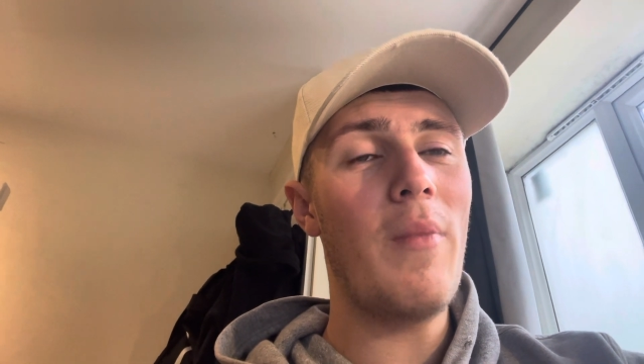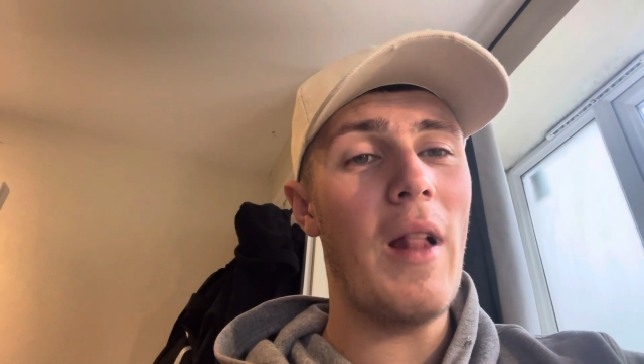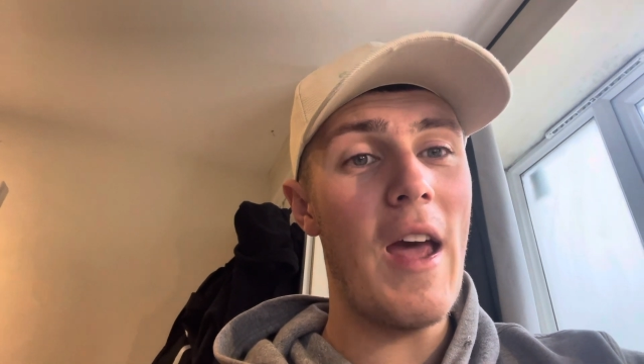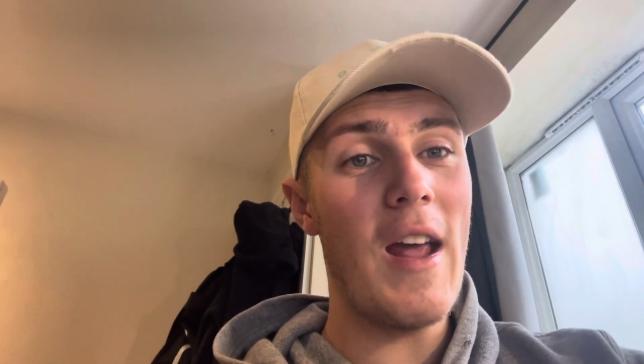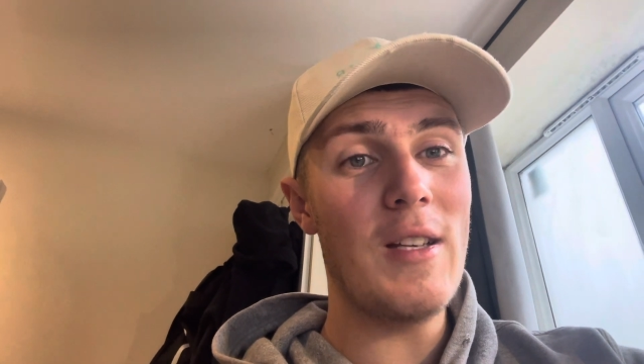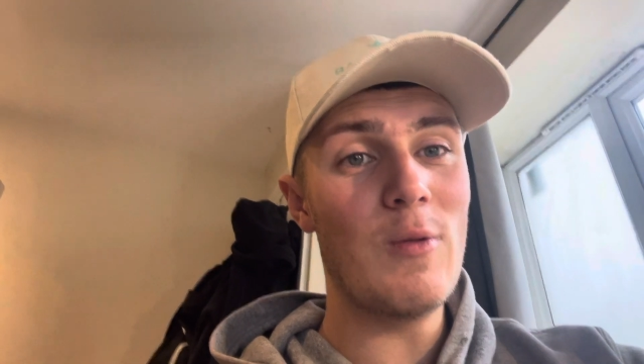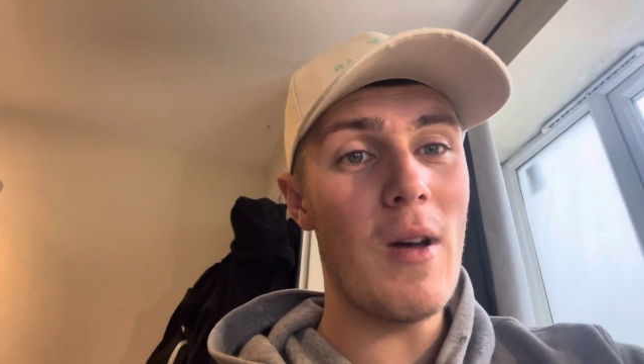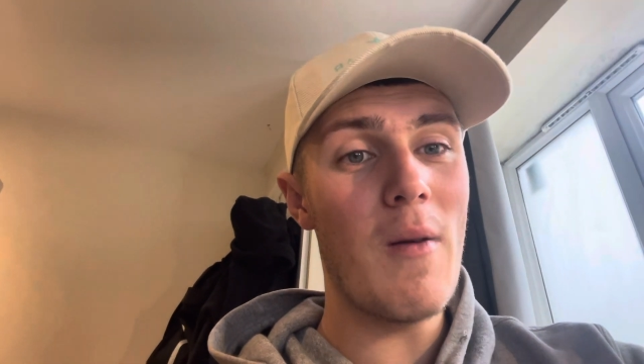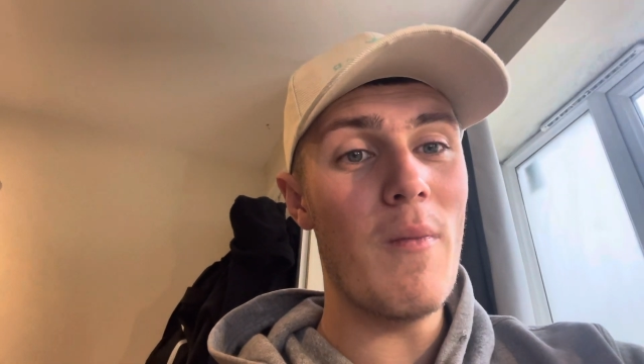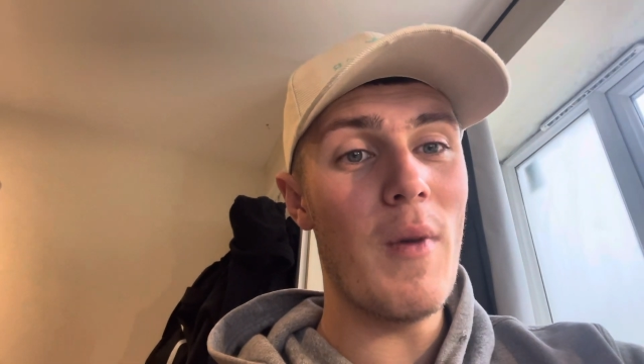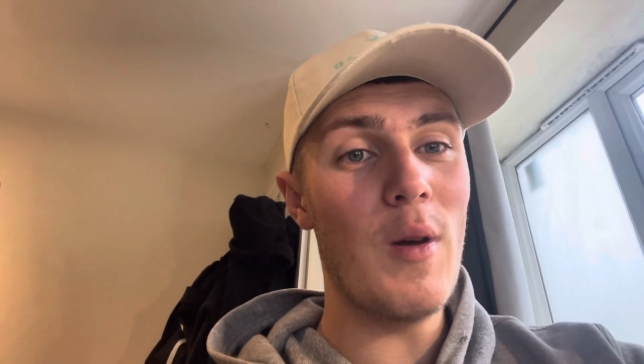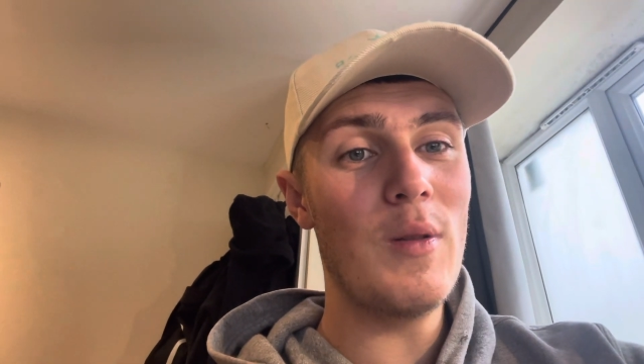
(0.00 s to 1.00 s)
place where
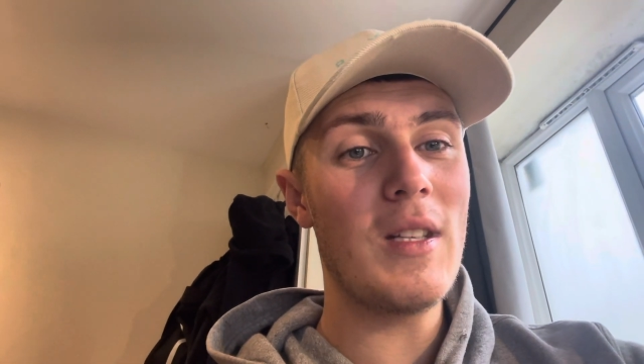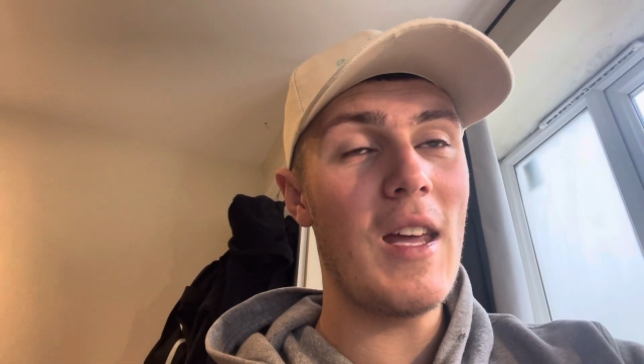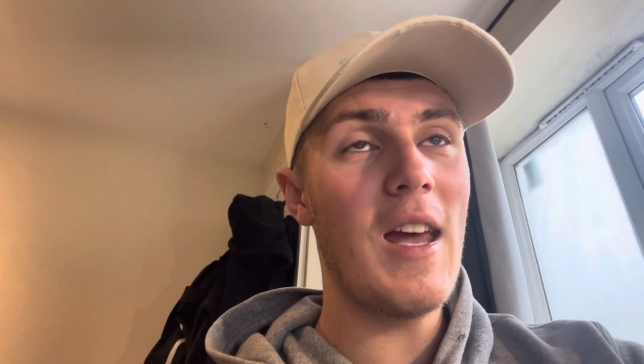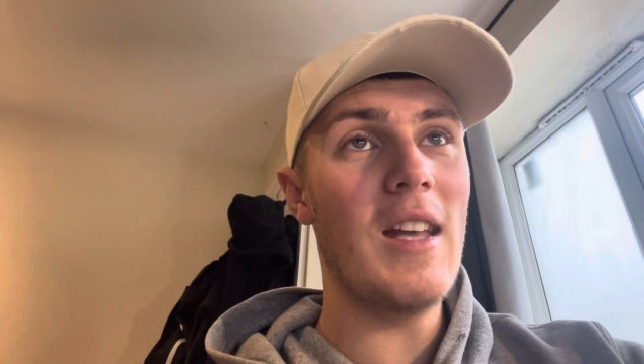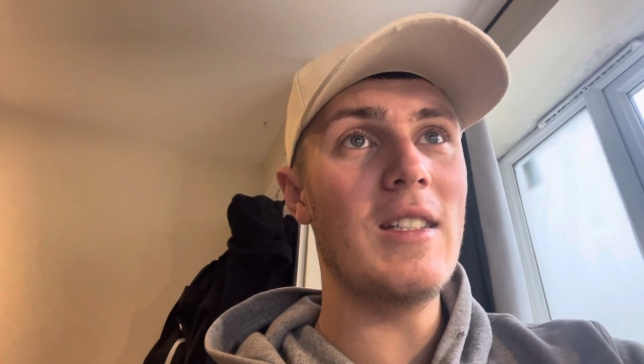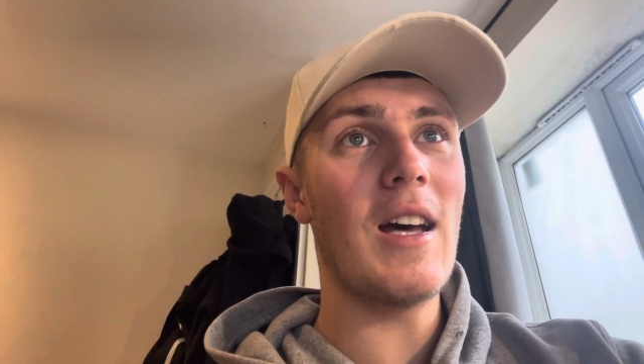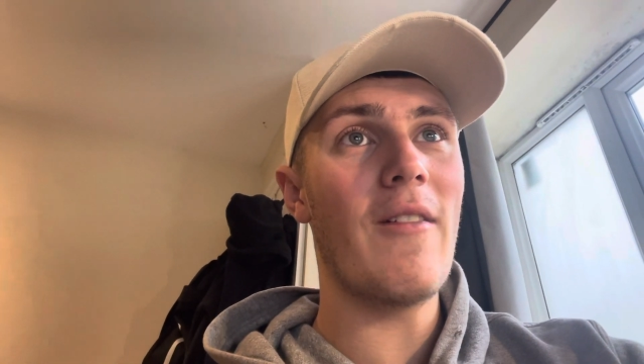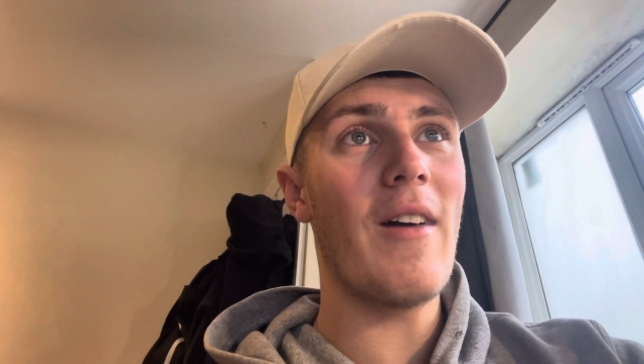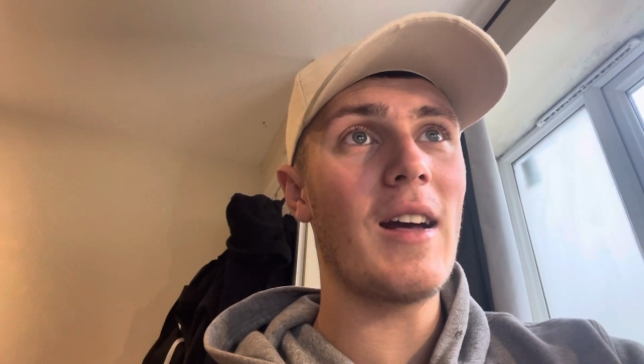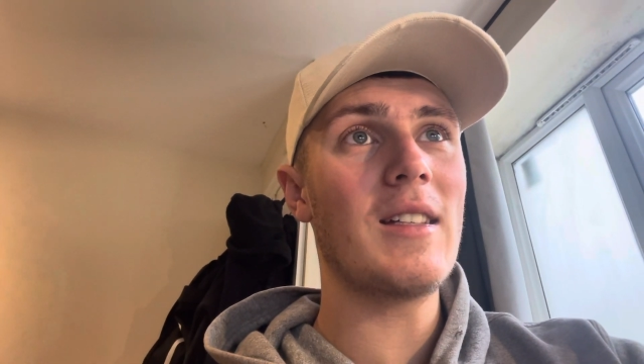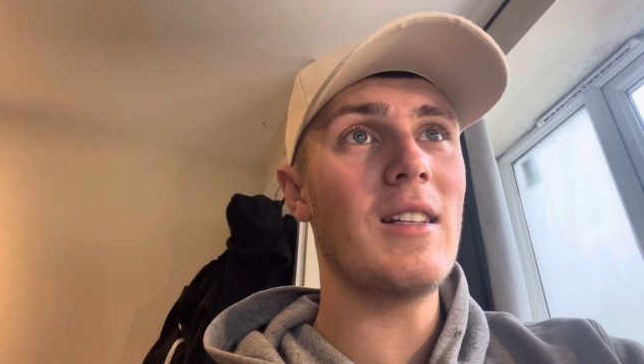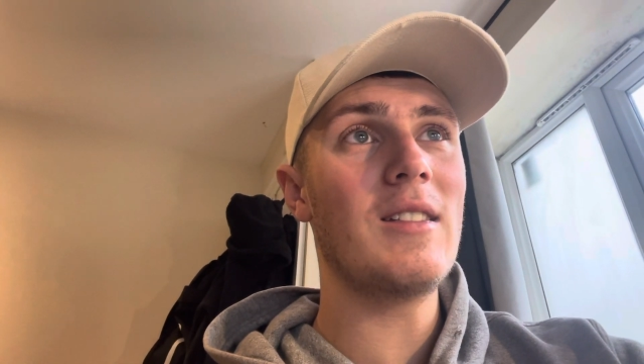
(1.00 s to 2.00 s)
most kids have
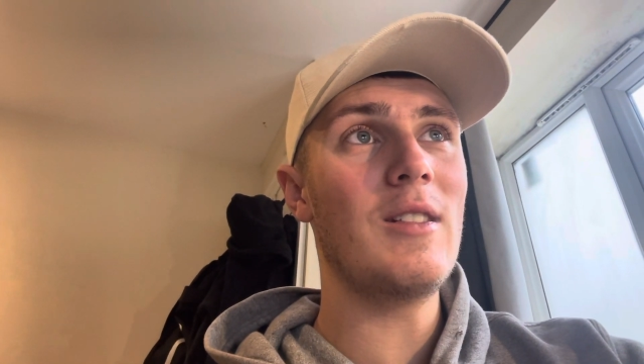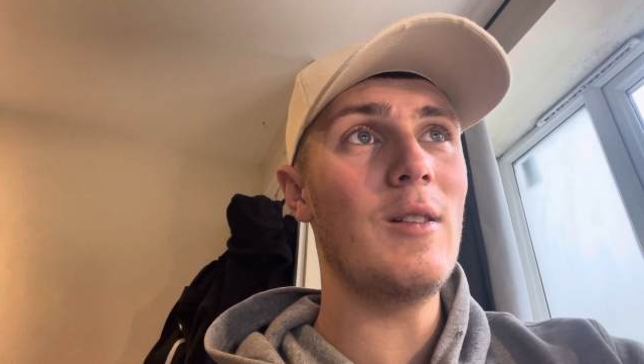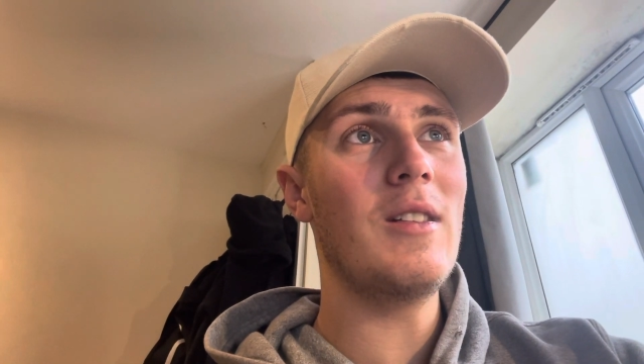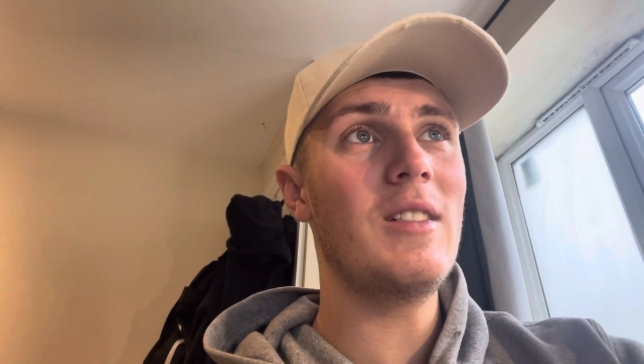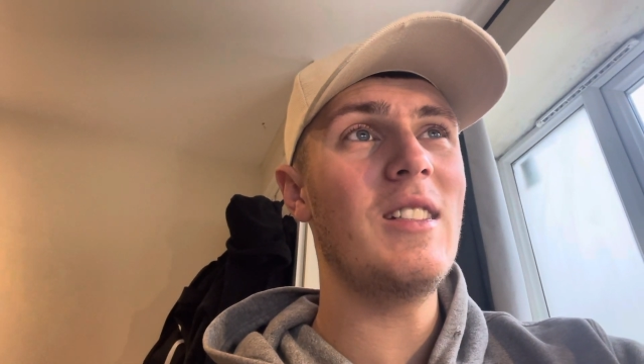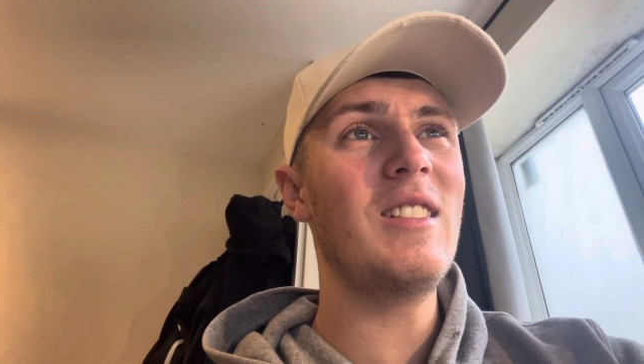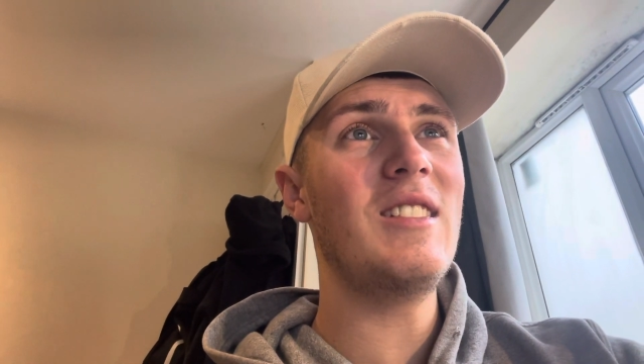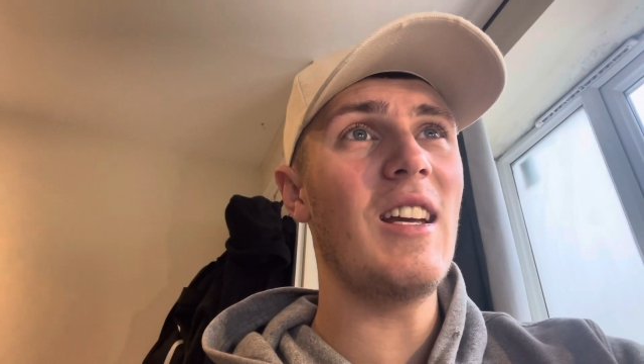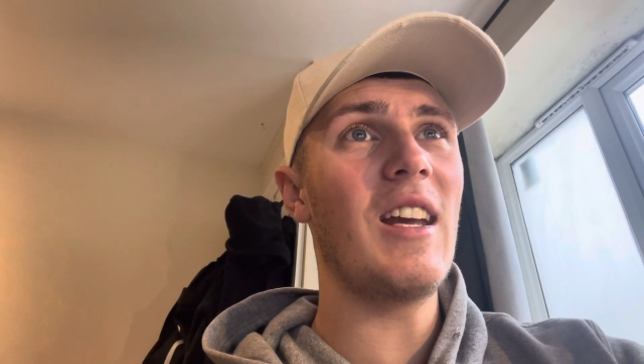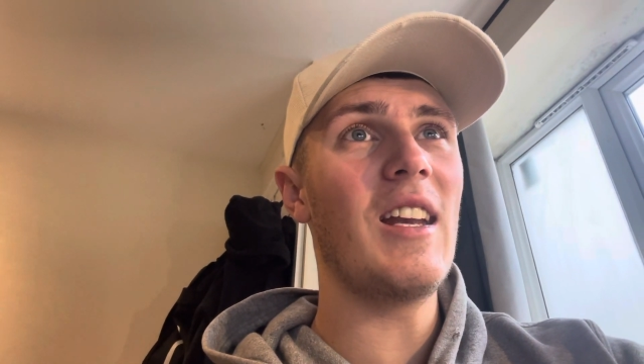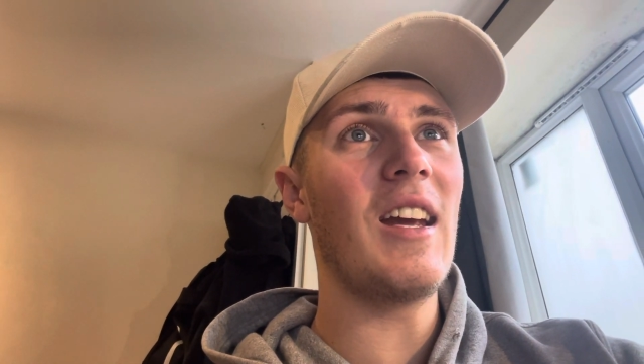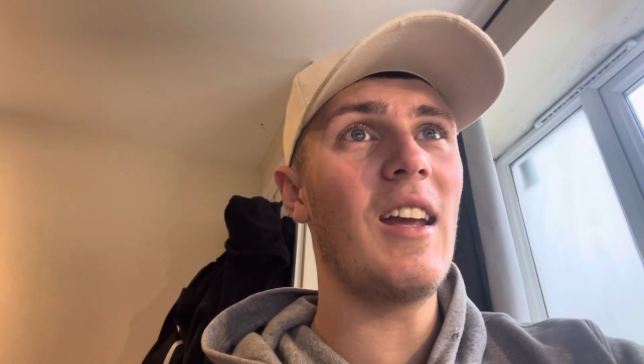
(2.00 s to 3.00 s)
access to, this is
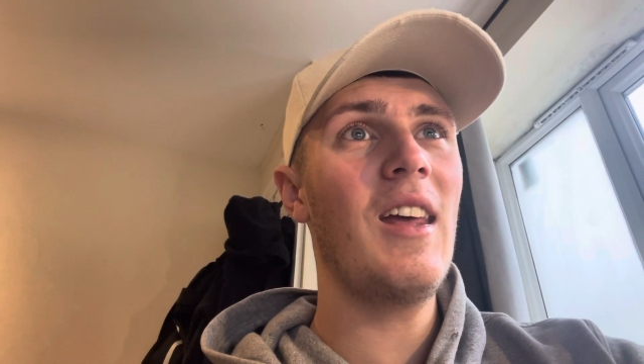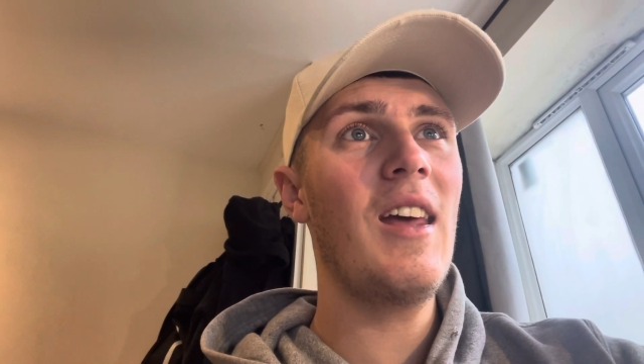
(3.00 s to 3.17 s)
sickening.